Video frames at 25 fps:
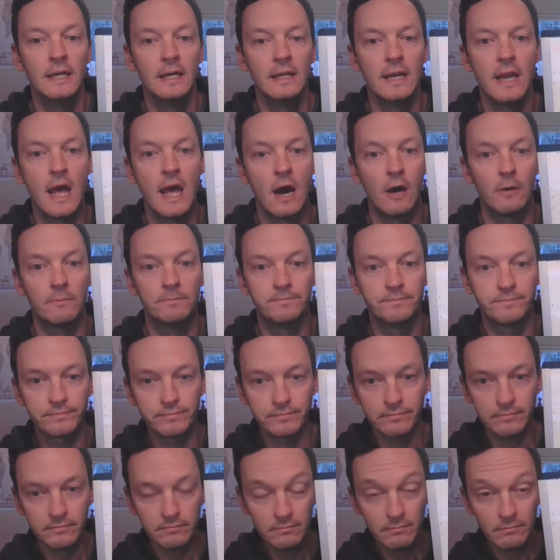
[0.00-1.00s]
Now,
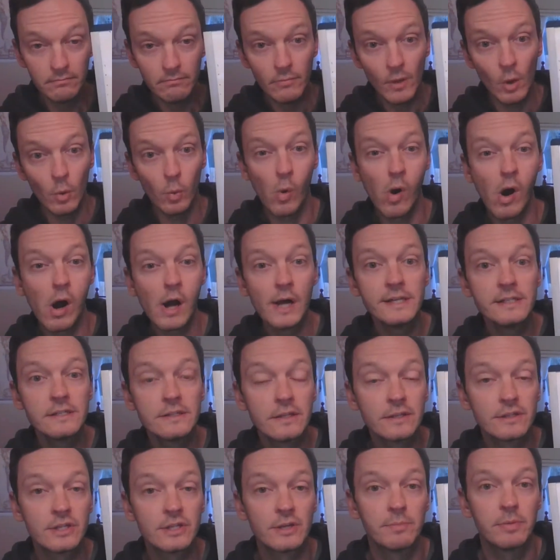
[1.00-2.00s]
why is
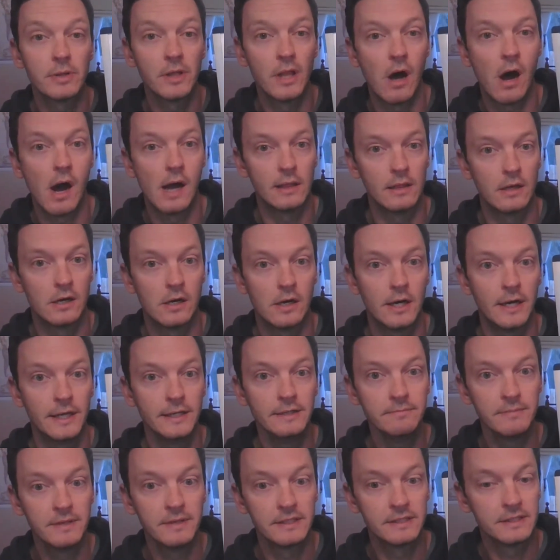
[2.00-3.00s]
the supply
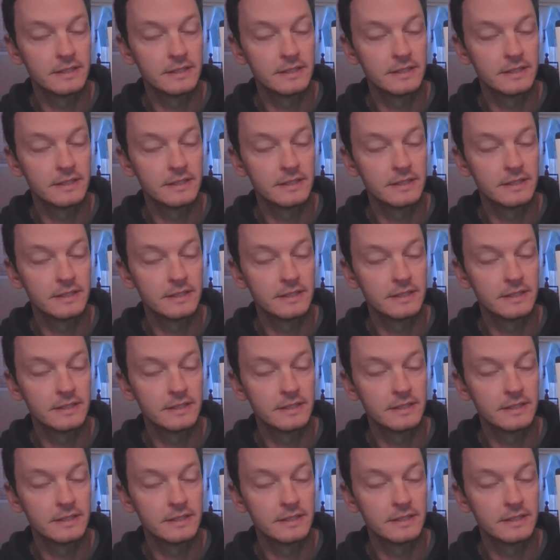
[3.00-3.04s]
line